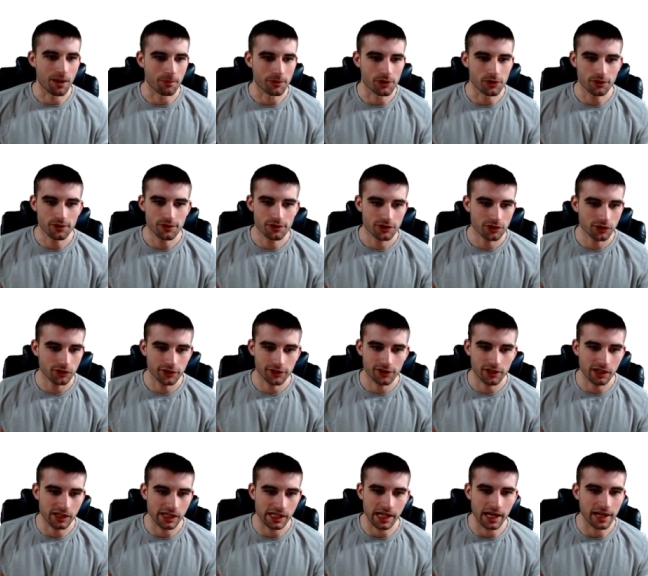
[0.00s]
But you can certainly
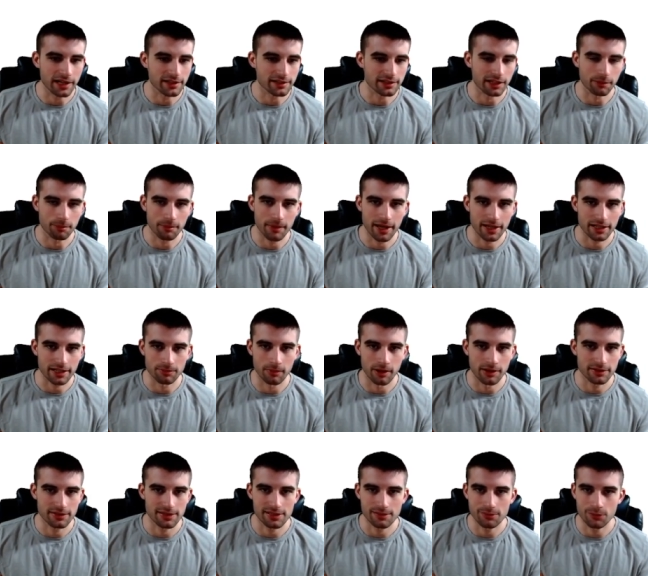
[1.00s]
target guys like Max
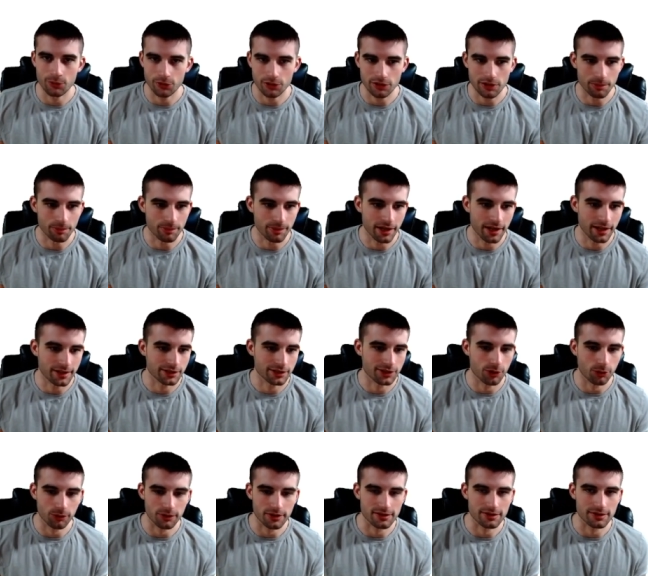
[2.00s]
Muncy, Mookie Betts,
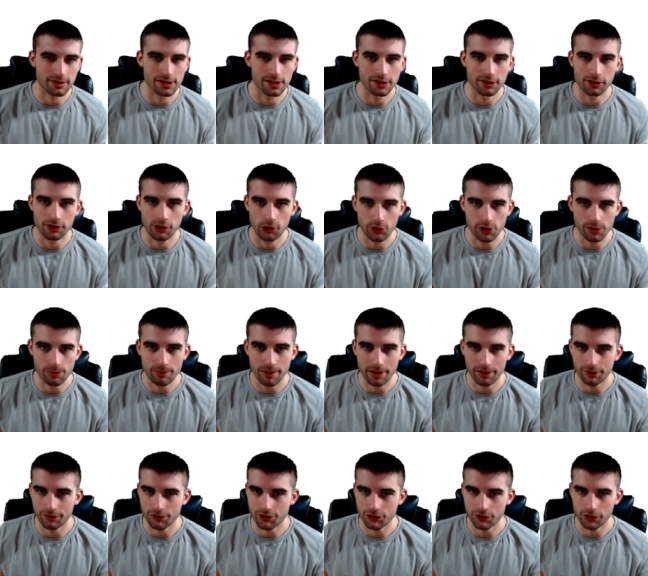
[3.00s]
Corey Seager, Cody
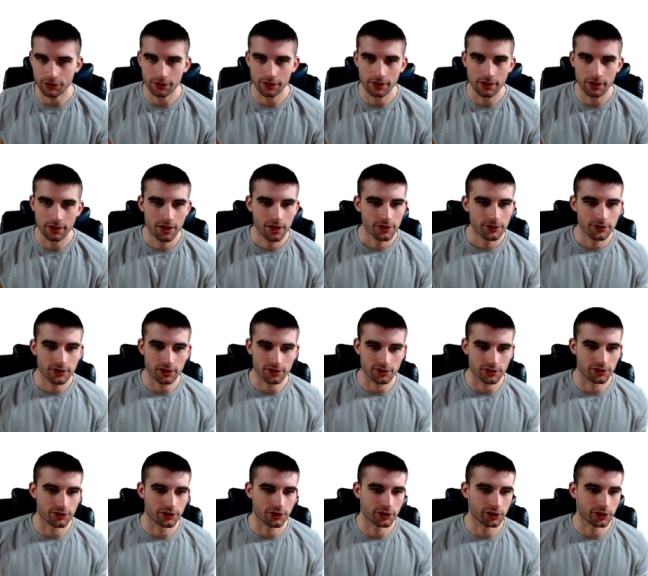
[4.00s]
Bellinger, Justin
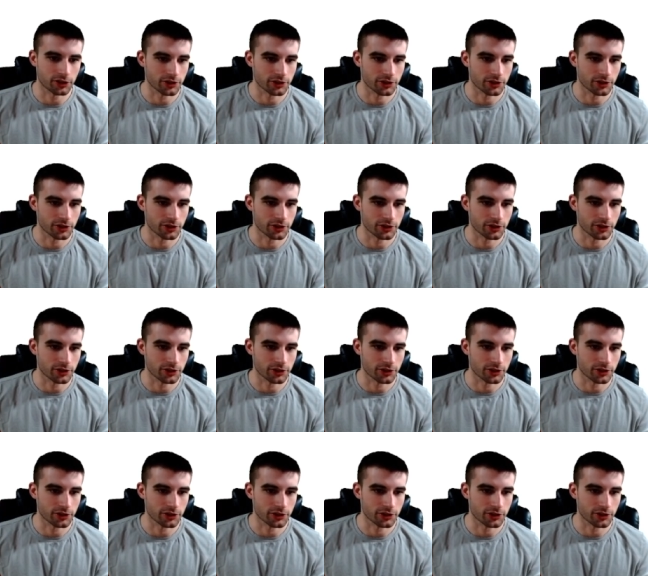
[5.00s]
Turner.